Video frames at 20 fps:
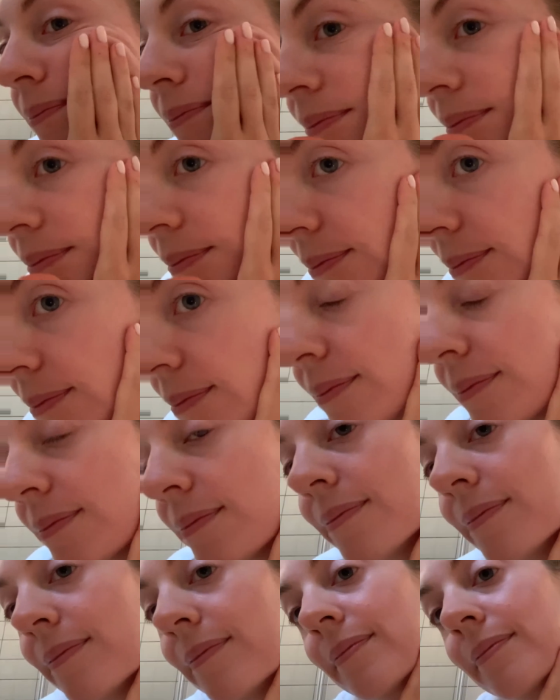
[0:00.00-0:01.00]
Usually with
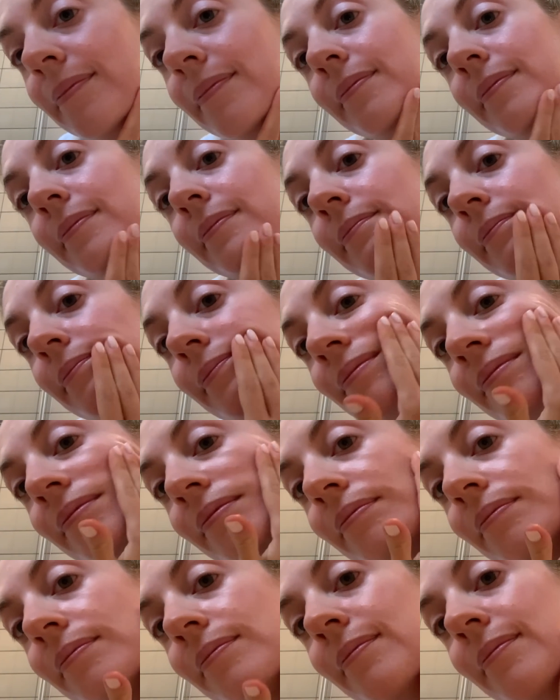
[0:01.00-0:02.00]
micellar water, I just put a little
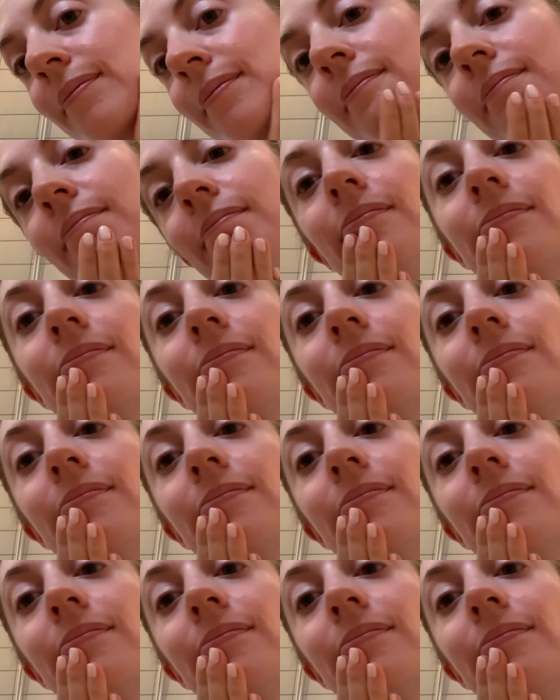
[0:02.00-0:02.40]
bit, as I said, on a